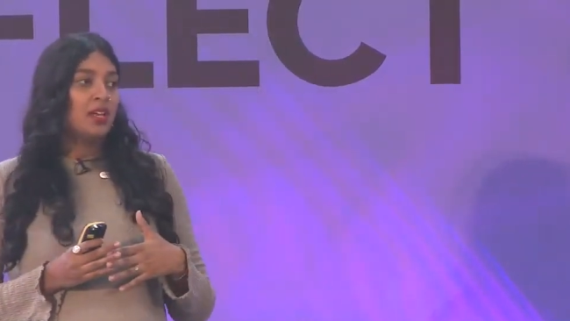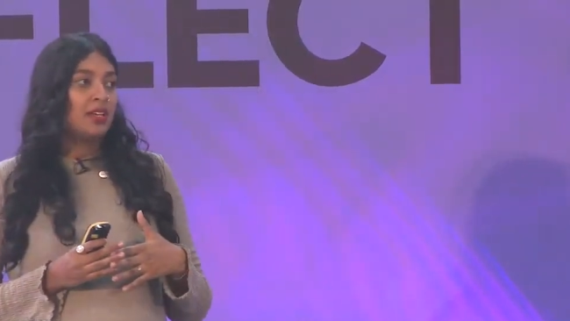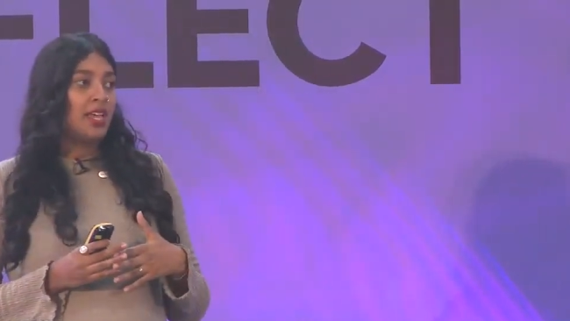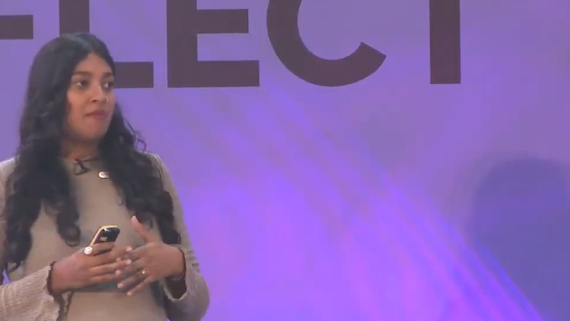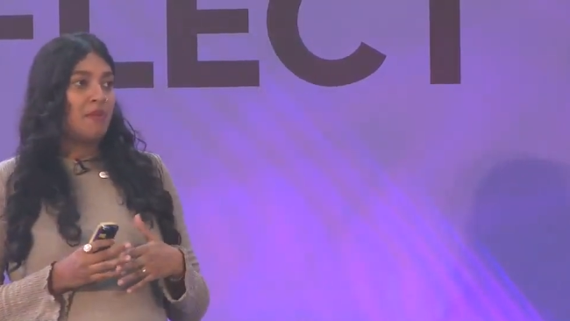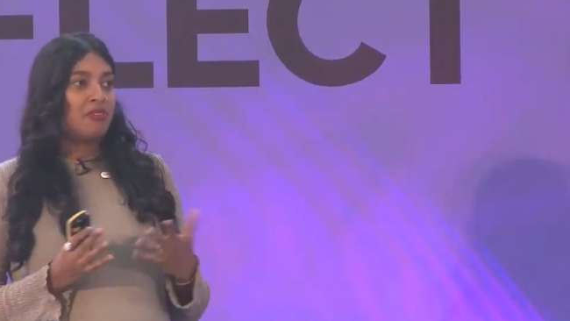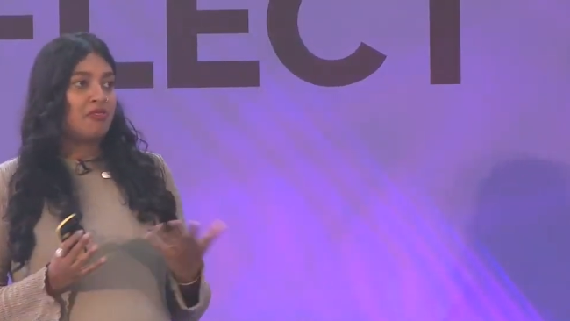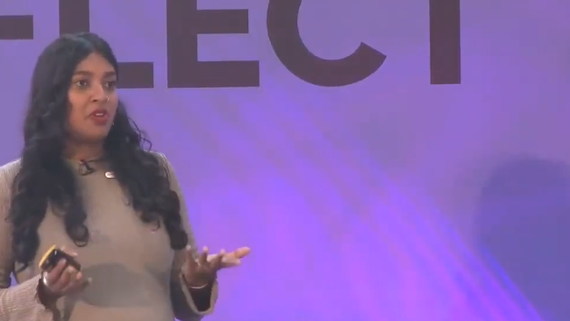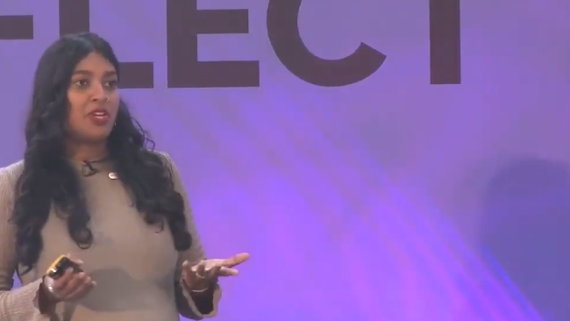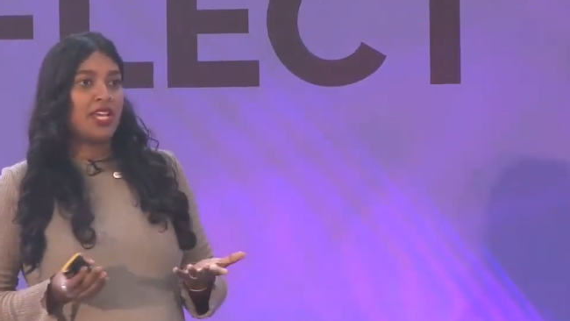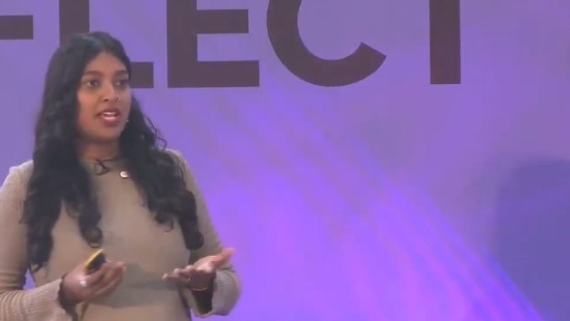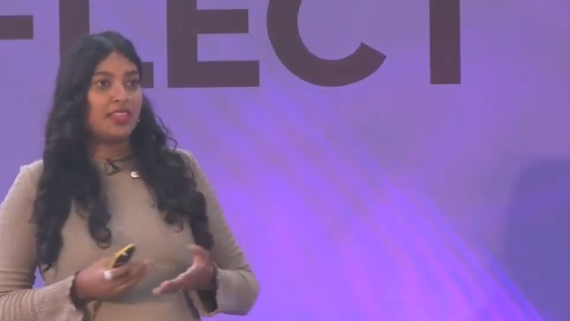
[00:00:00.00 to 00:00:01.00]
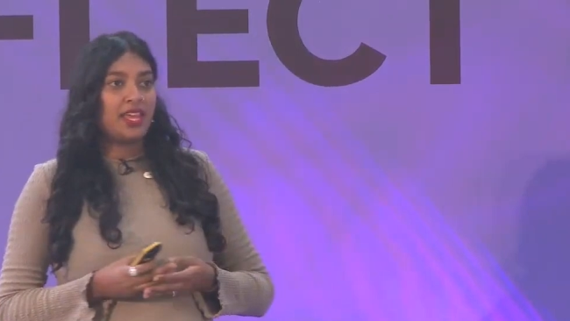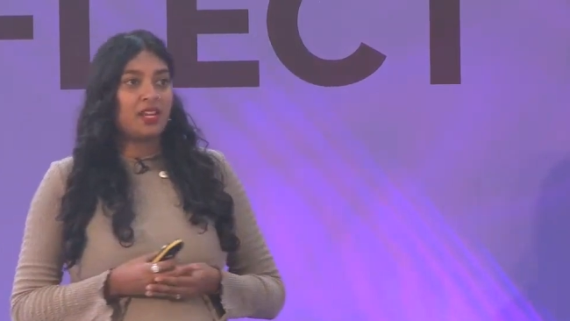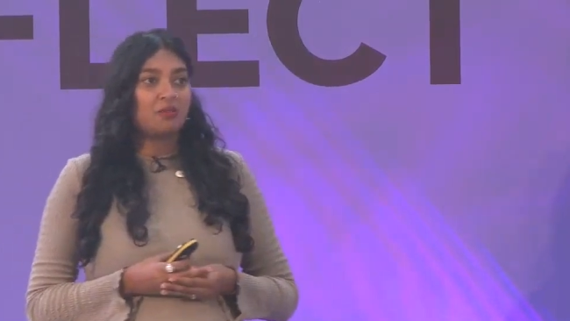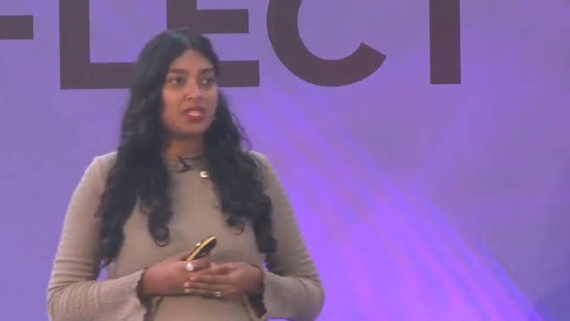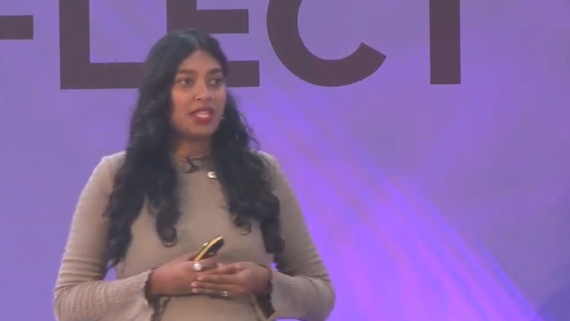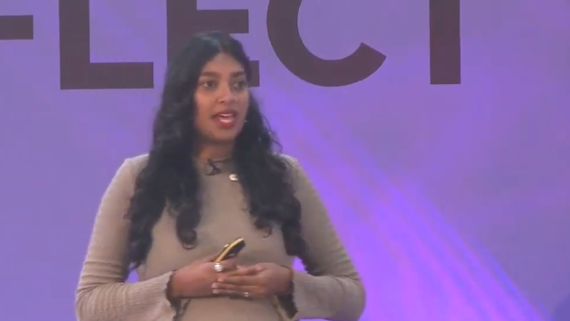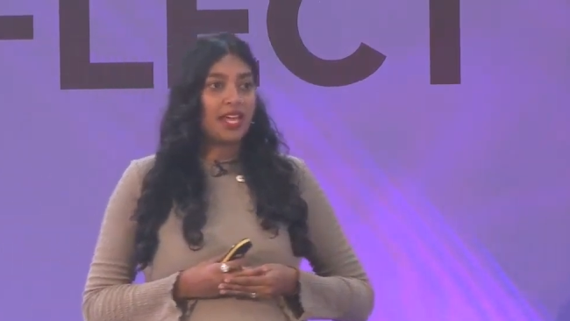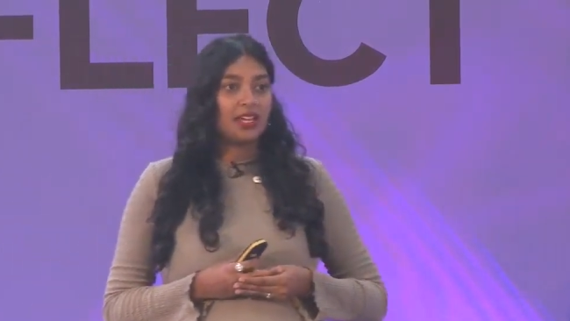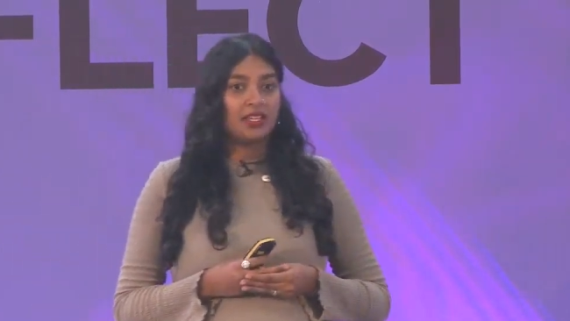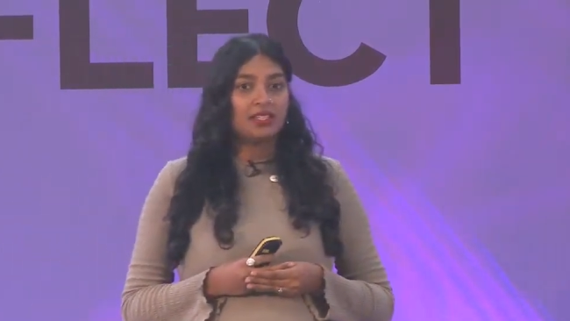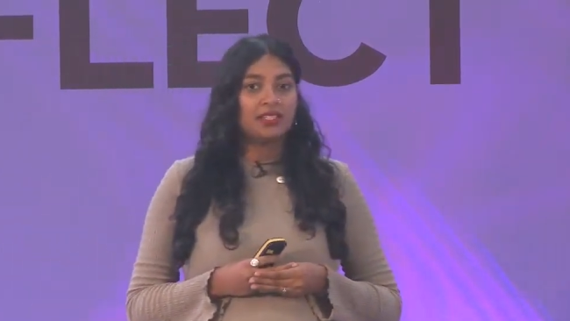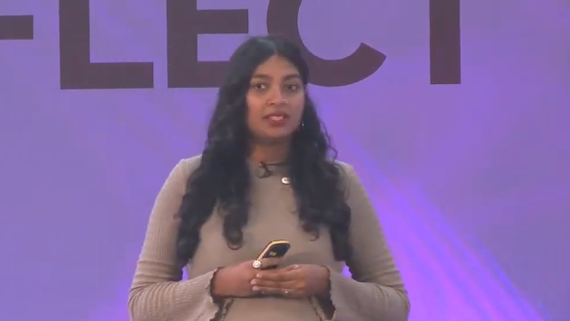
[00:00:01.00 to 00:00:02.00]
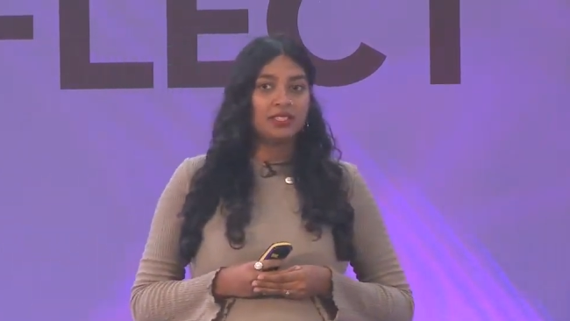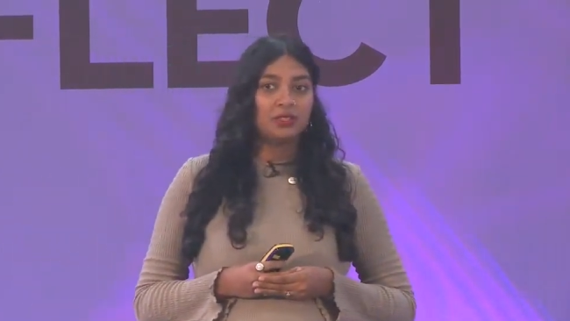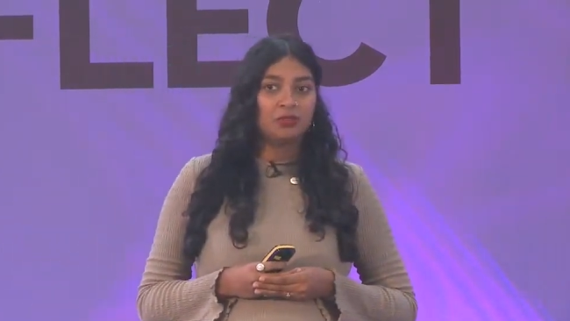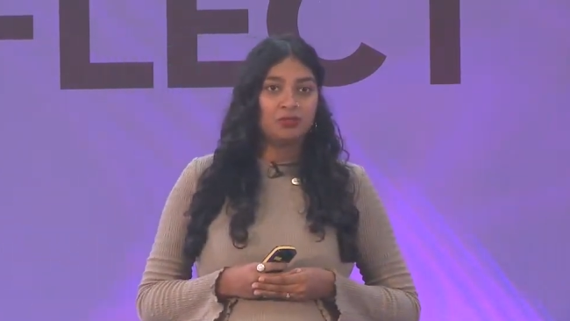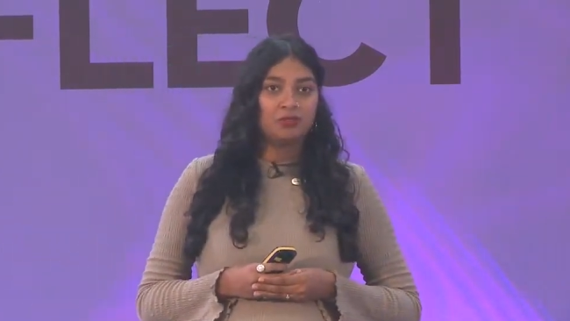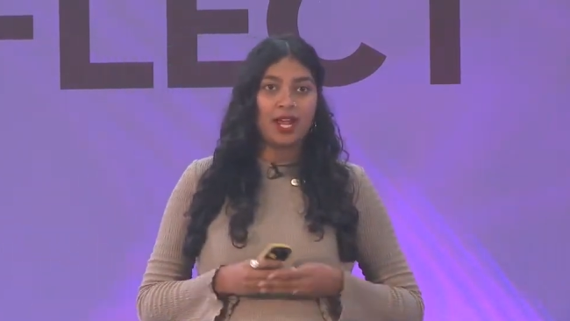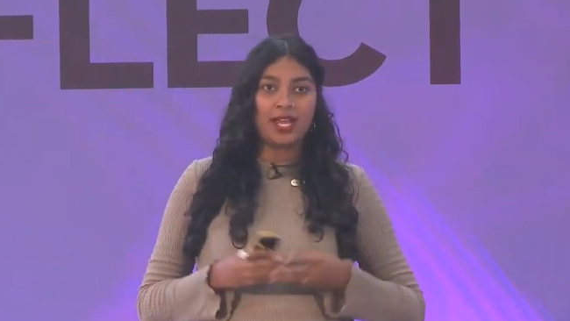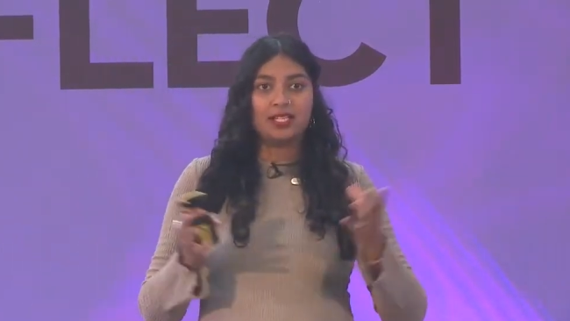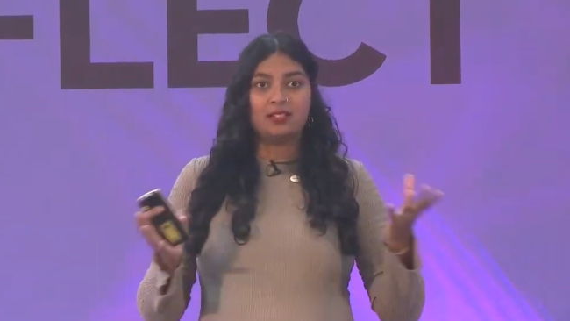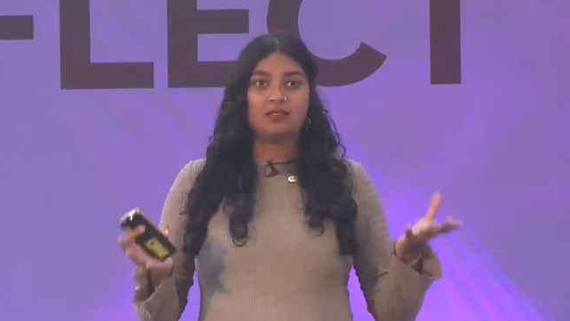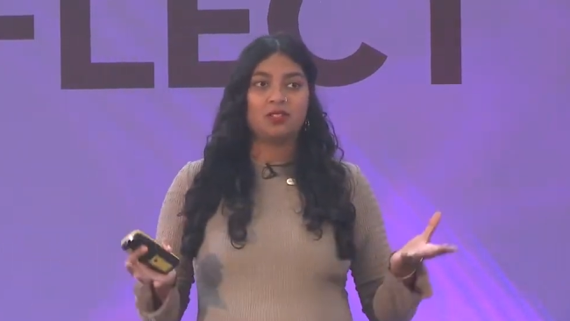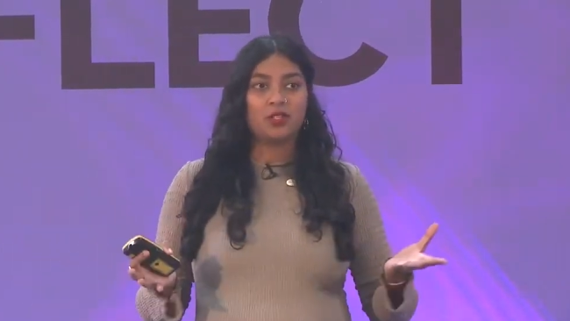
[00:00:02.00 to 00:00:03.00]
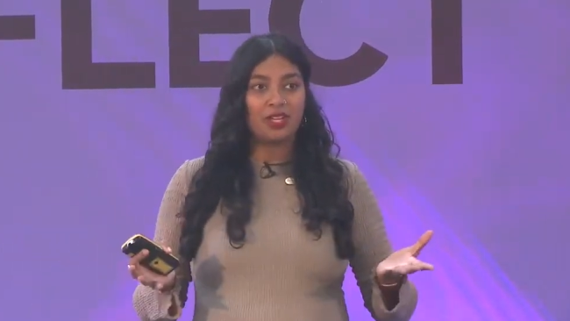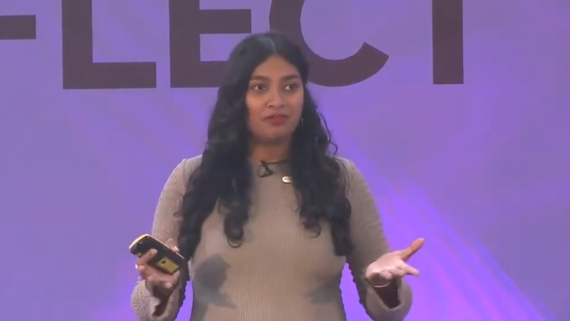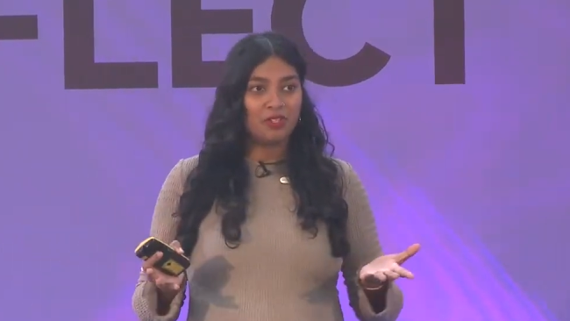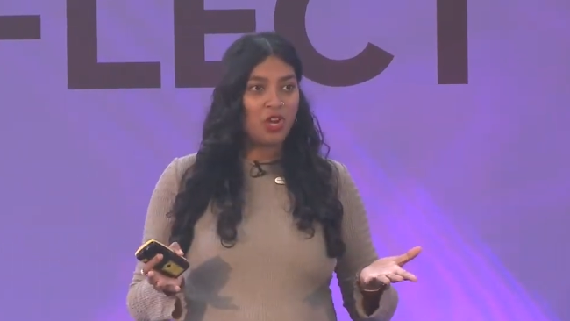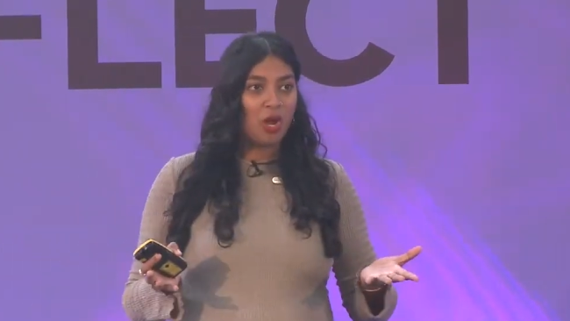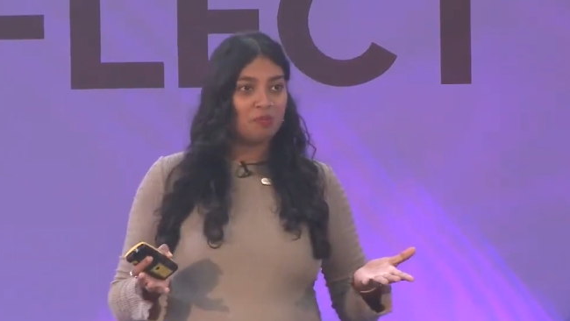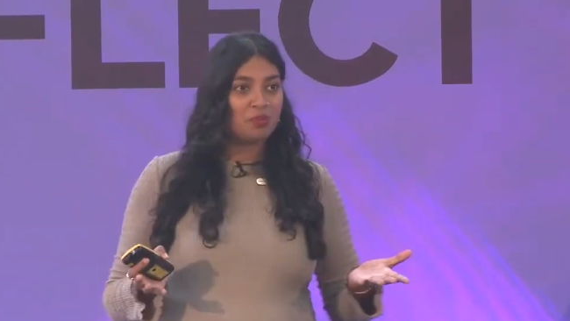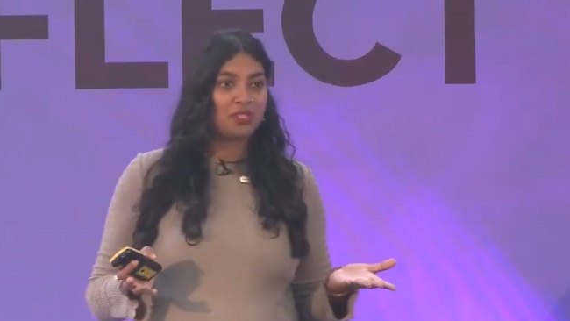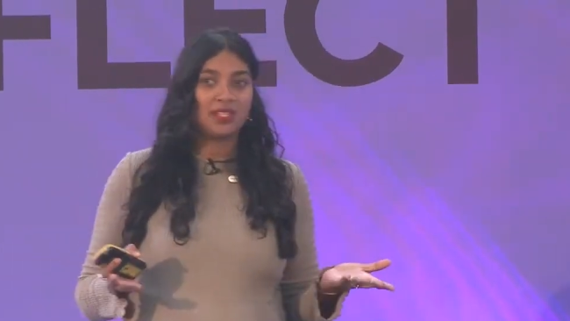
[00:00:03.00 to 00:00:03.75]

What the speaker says: Came out of uni, and then it was like, right, looking for jobs.